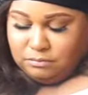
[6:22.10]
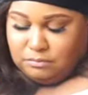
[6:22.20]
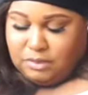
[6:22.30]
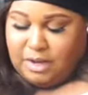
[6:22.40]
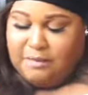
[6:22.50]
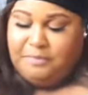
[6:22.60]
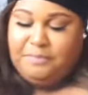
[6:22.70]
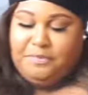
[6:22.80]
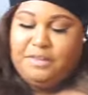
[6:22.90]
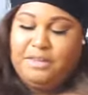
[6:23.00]
Okay.
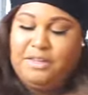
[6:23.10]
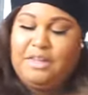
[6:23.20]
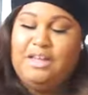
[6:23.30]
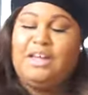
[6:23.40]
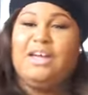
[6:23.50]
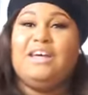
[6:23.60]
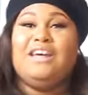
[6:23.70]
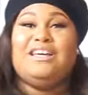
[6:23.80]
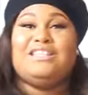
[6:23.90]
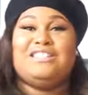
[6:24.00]

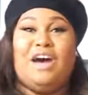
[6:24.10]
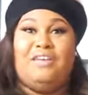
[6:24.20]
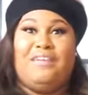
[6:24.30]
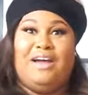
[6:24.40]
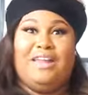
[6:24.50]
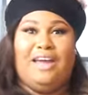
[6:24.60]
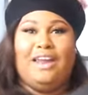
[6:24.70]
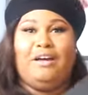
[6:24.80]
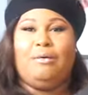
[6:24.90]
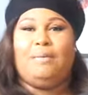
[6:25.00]
So I finally
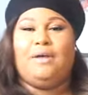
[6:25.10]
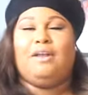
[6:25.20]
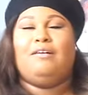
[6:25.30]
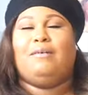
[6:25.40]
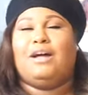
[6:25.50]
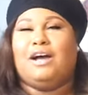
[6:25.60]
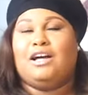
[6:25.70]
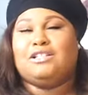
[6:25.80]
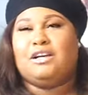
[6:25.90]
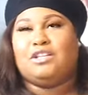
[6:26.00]
got it open. Oh my
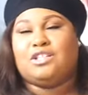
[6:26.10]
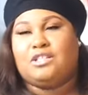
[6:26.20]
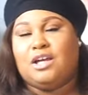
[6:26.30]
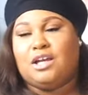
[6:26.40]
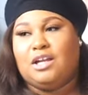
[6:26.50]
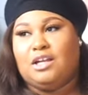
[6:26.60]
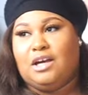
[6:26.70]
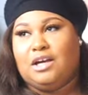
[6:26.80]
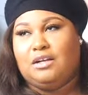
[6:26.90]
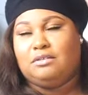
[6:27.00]
gosh, I was struggling,
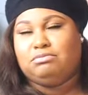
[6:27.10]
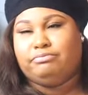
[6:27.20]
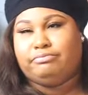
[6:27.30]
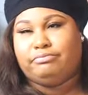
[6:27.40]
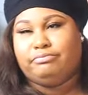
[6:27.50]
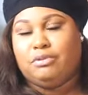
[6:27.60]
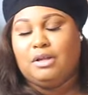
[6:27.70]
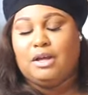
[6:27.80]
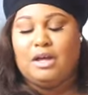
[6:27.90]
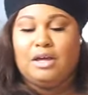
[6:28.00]
y'all,
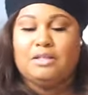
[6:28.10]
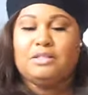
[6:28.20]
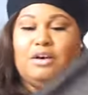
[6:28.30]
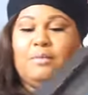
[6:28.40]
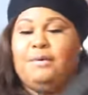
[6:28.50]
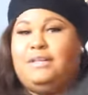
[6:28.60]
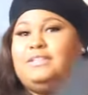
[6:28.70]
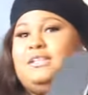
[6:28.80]
to open this.